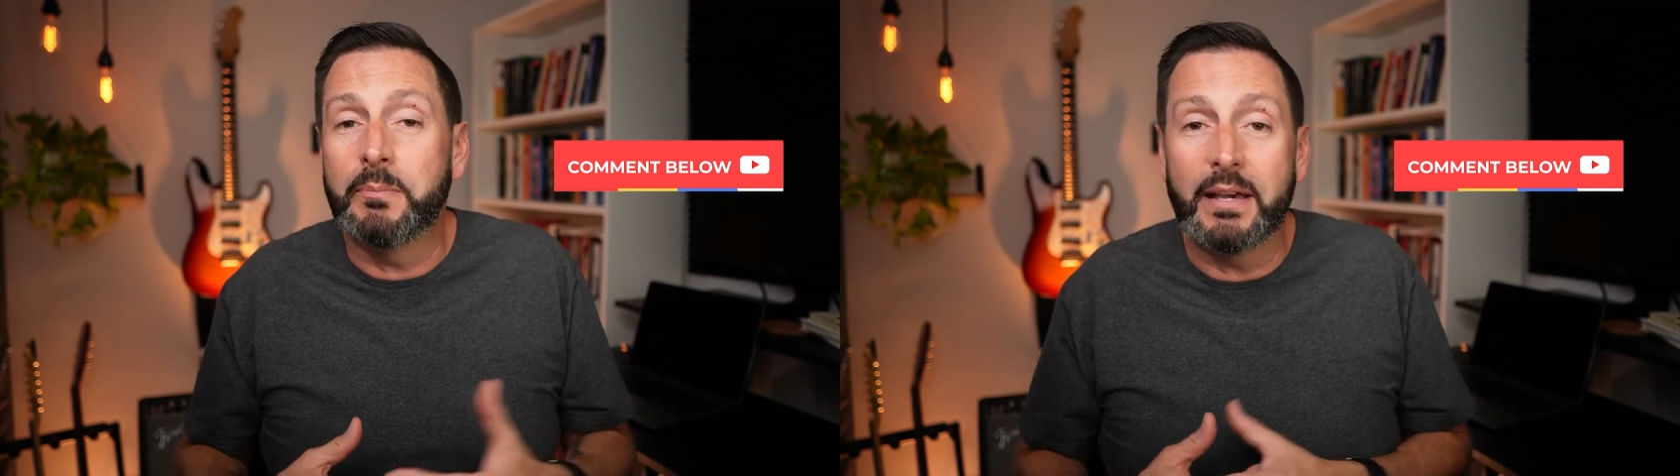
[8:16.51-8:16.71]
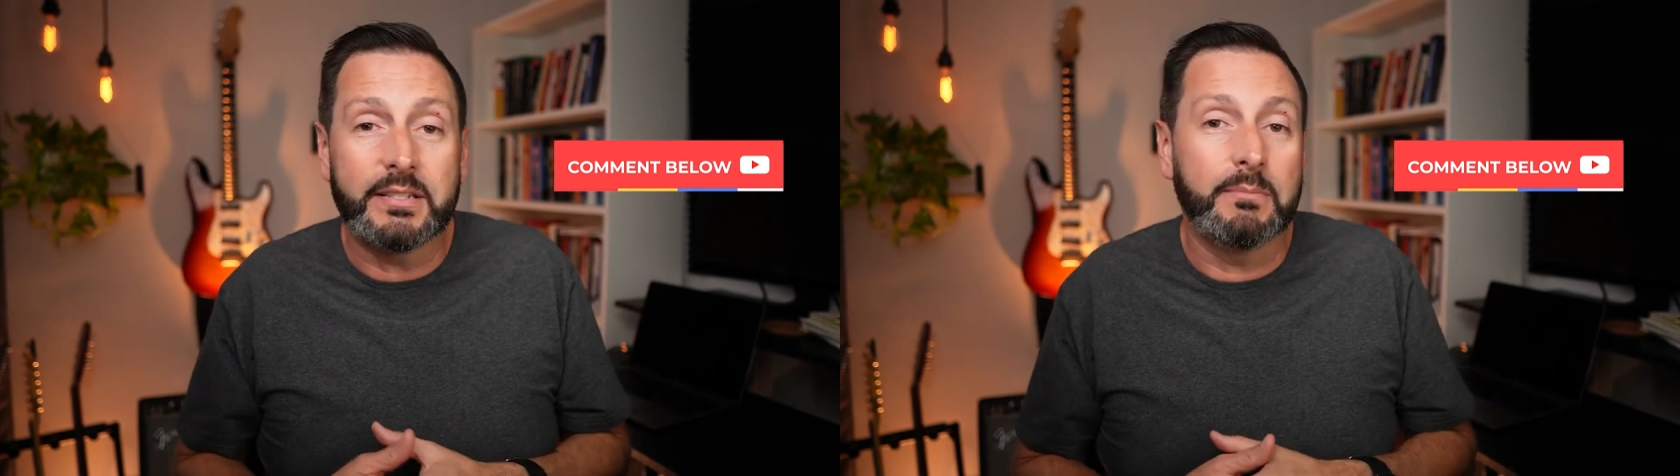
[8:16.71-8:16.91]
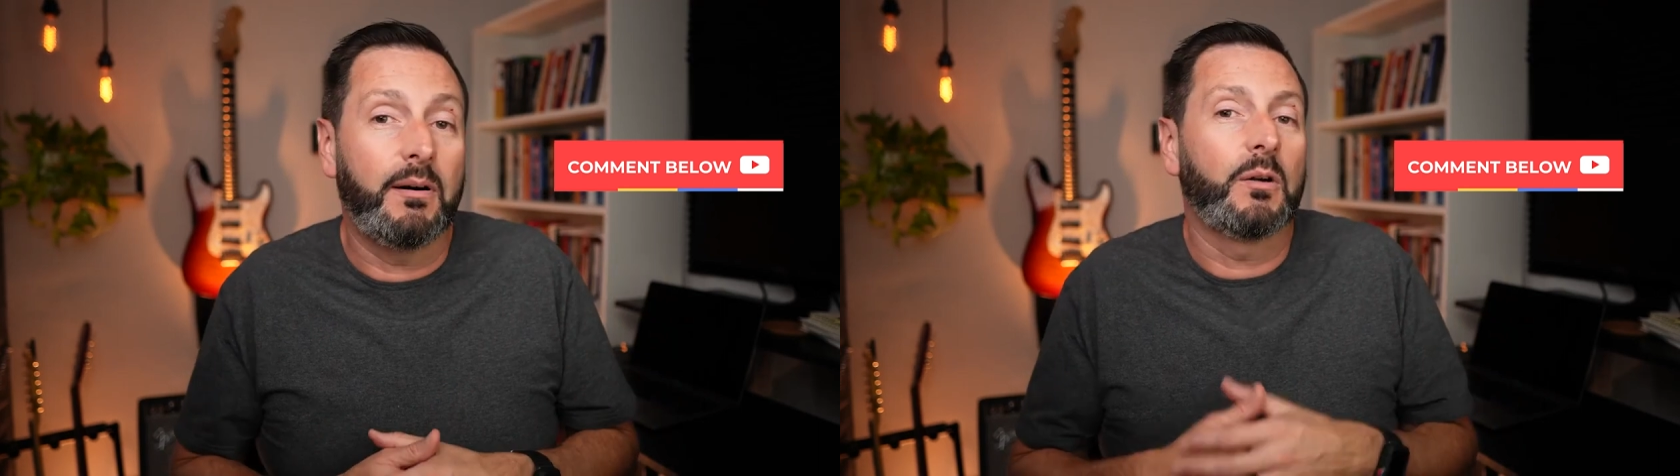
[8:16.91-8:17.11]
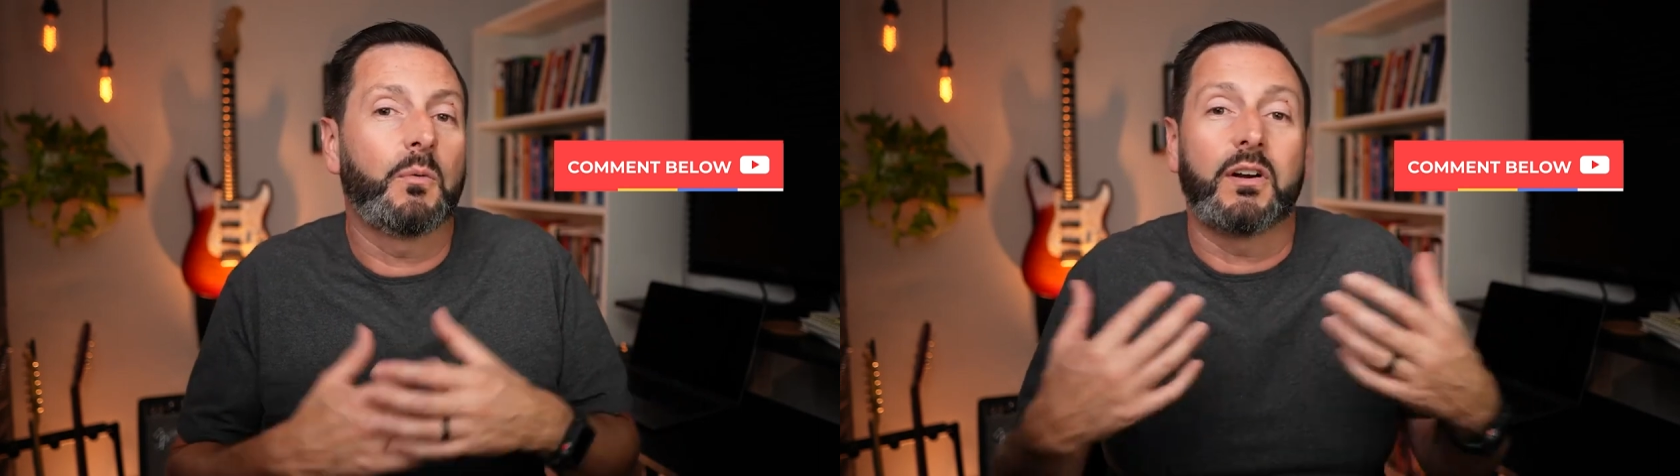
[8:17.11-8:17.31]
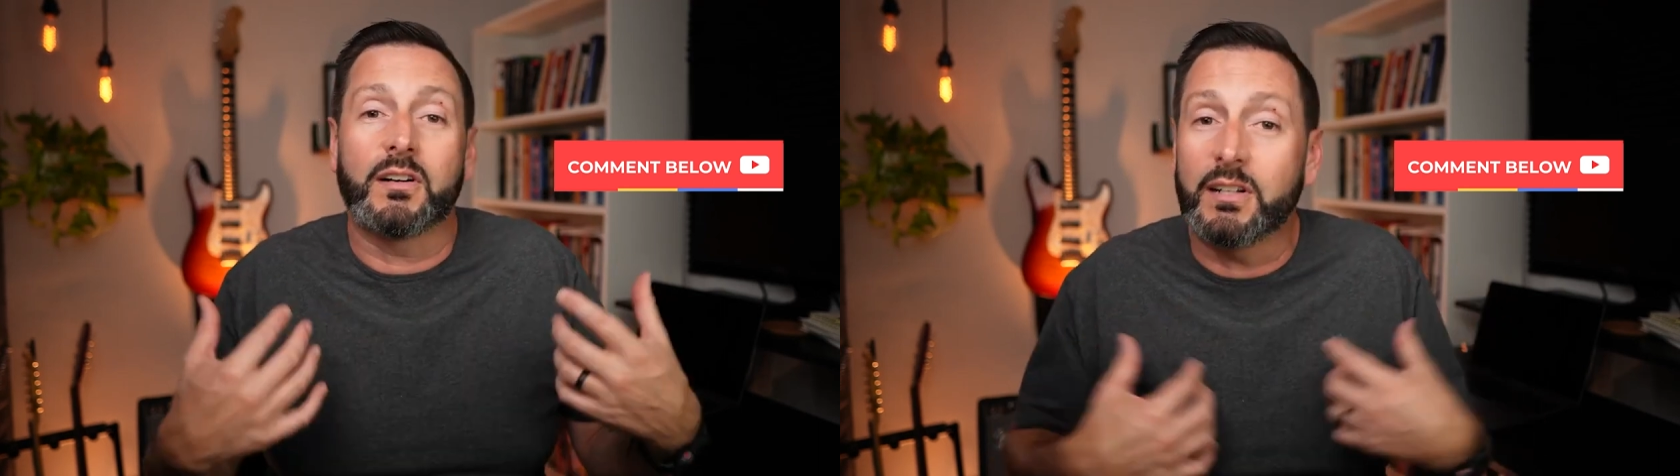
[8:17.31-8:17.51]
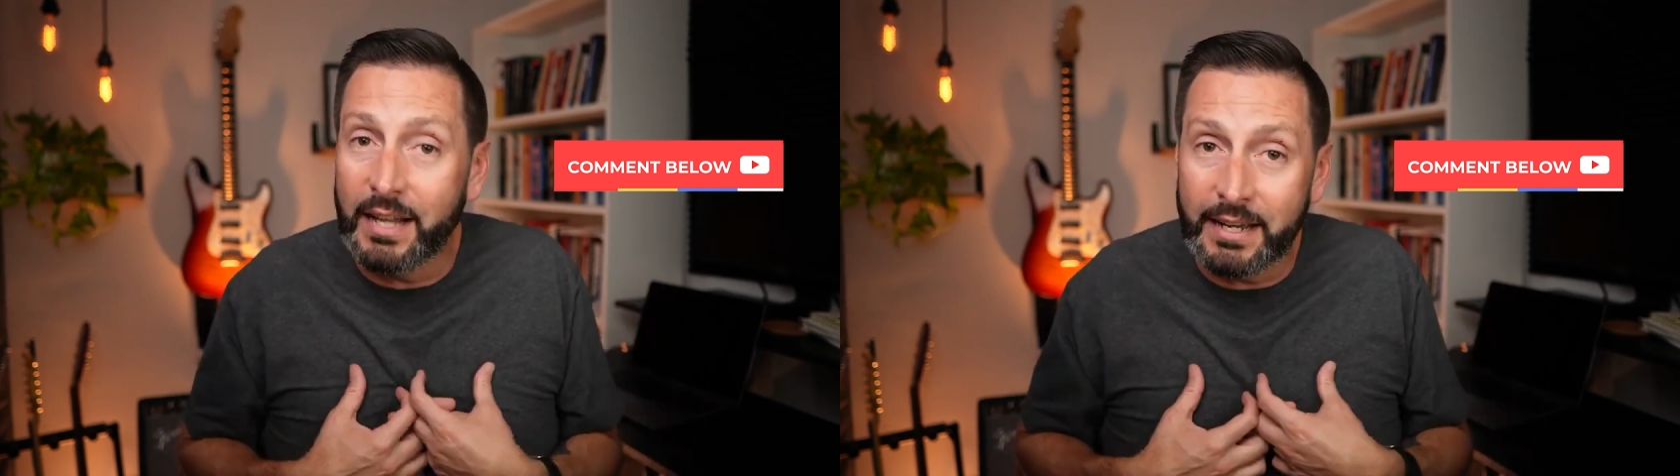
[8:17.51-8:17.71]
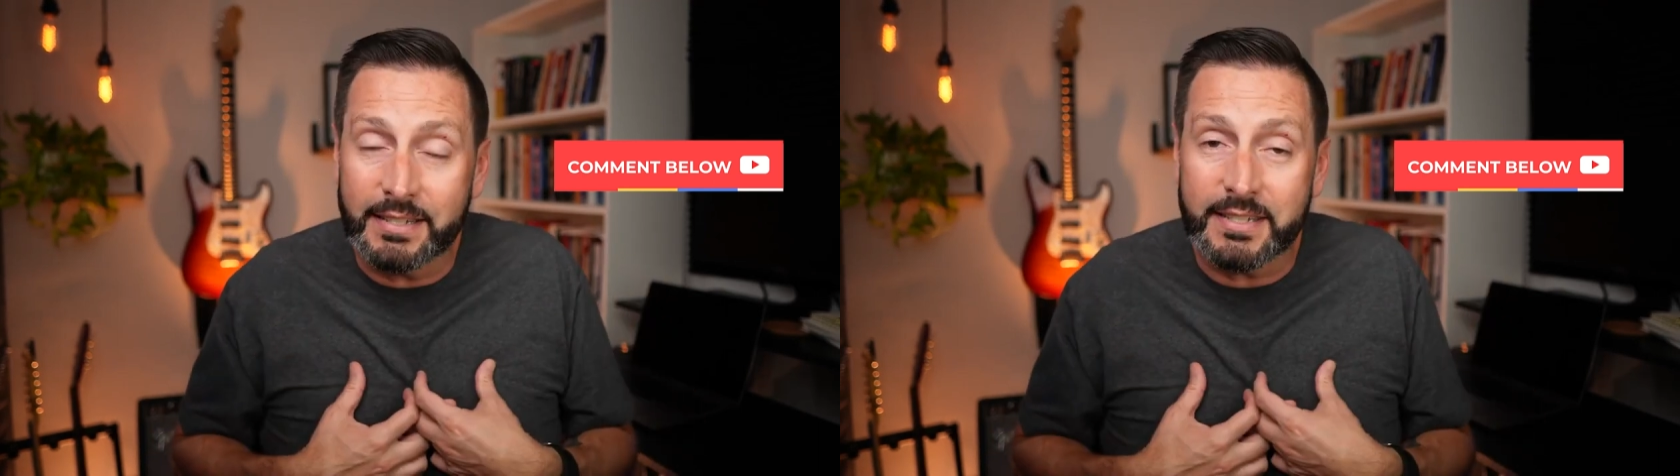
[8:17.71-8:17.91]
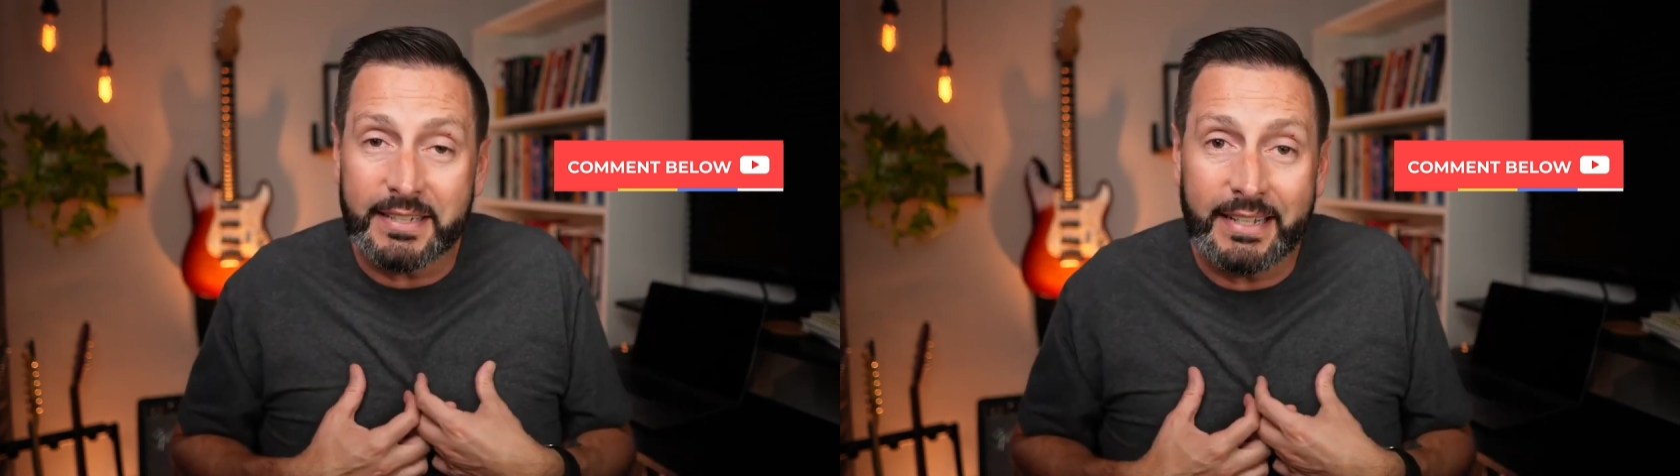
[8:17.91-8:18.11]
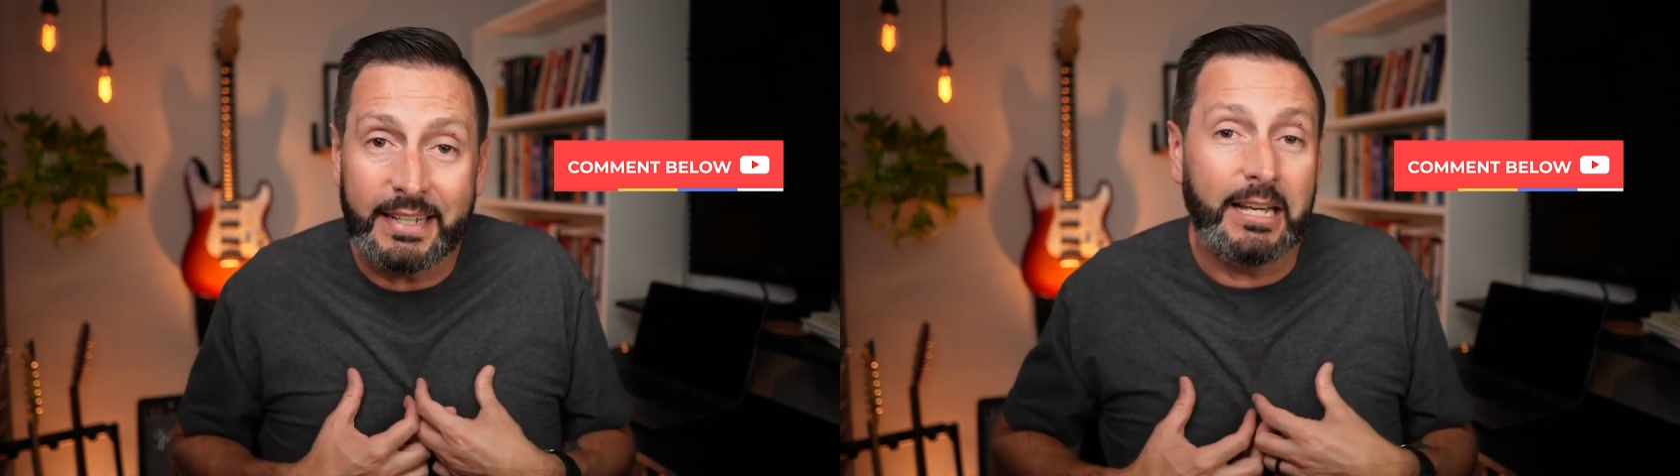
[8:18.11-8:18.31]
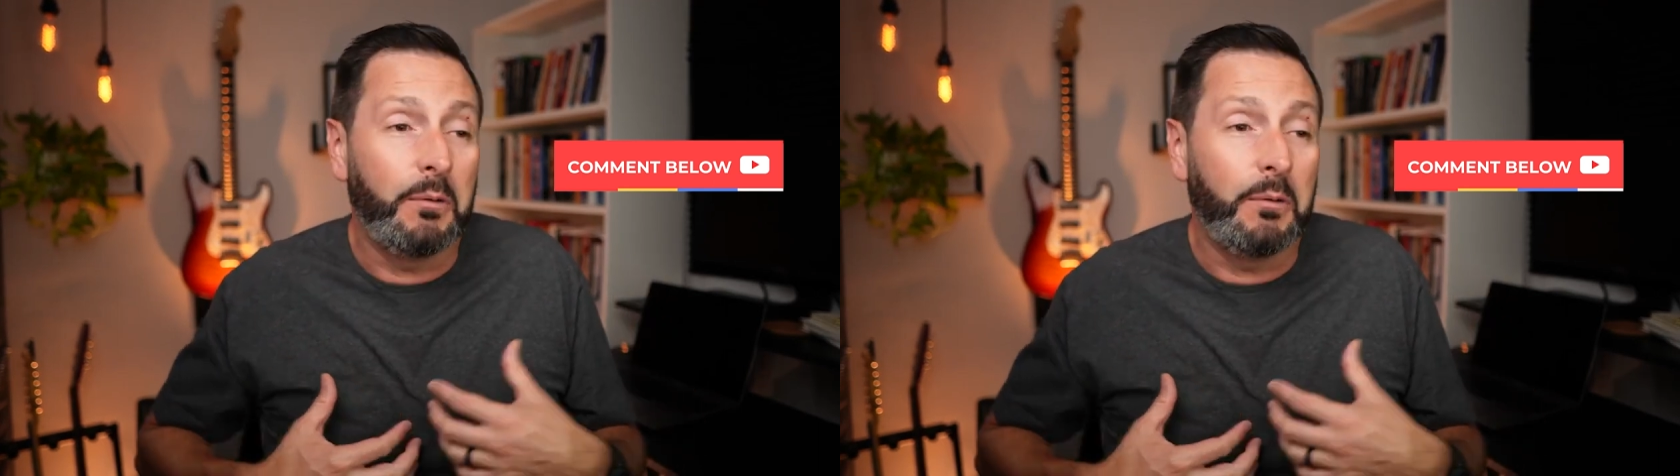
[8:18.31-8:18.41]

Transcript: based upon what our clients say